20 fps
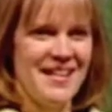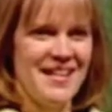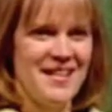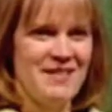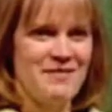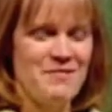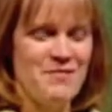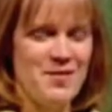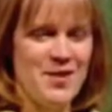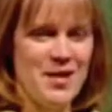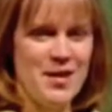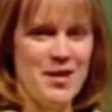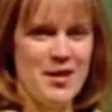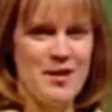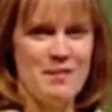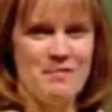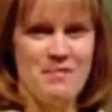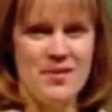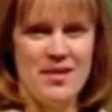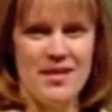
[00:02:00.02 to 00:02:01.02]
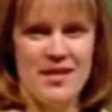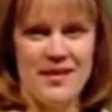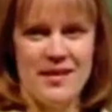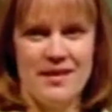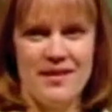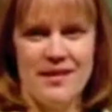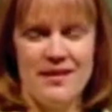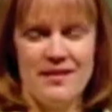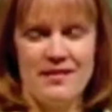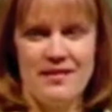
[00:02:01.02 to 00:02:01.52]
One of the
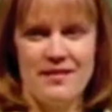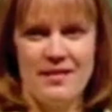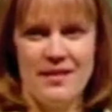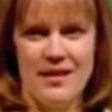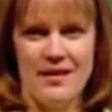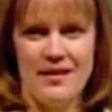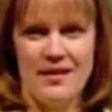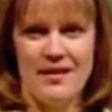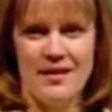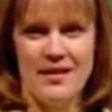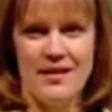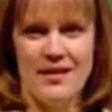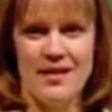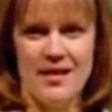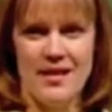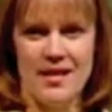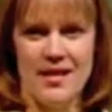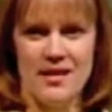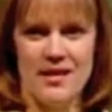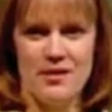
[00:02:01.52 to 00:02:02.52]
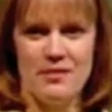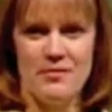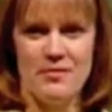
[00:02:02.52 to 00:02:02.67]
big needs for